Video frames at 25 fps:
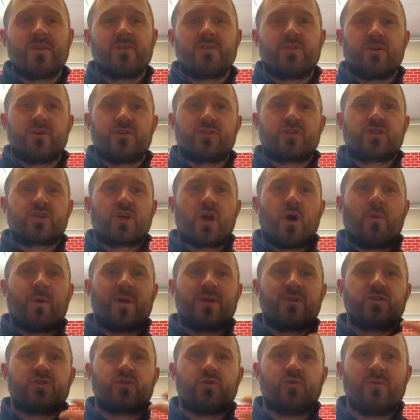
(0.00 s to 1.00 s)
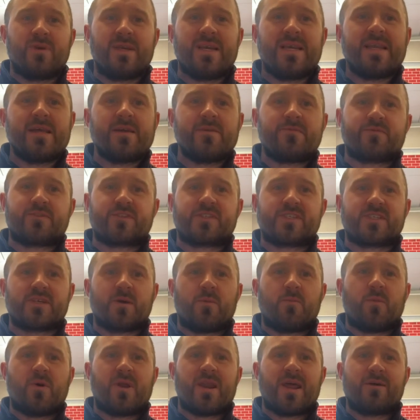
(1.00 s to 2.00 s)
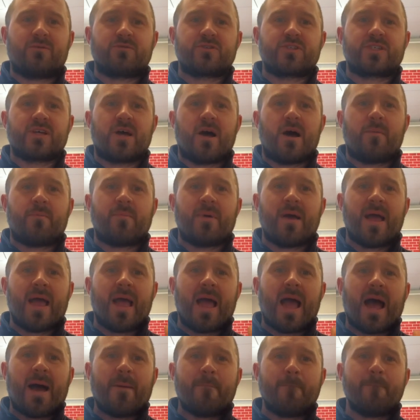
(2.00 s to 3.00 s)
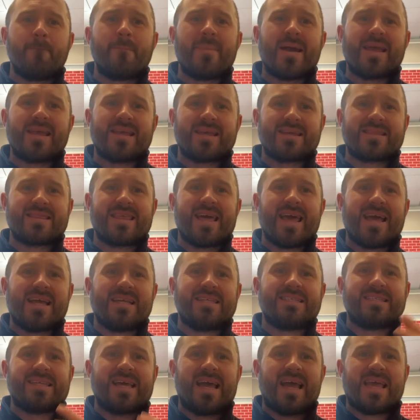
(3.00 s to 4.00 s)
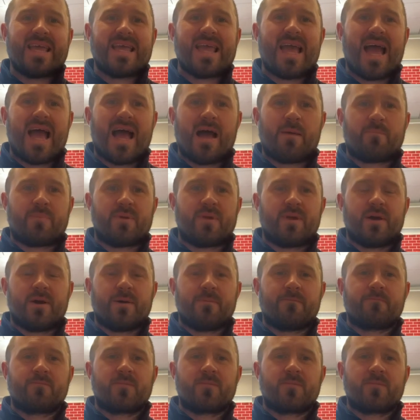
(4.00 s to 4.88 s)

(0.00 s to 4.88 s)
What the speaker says: that's going to lift someone else up and make their day happier.